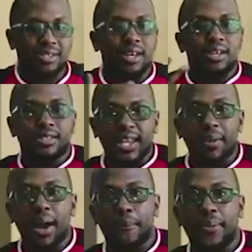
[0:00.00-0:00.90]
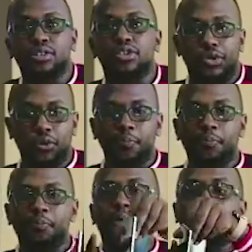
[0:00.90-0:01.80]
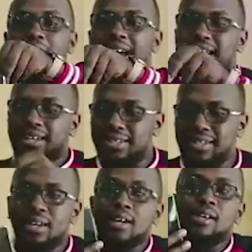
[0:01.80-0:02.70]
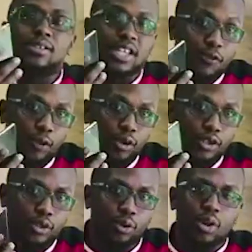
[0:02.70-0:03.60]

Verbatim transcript: Same happens to the Galaxy Z Fold two.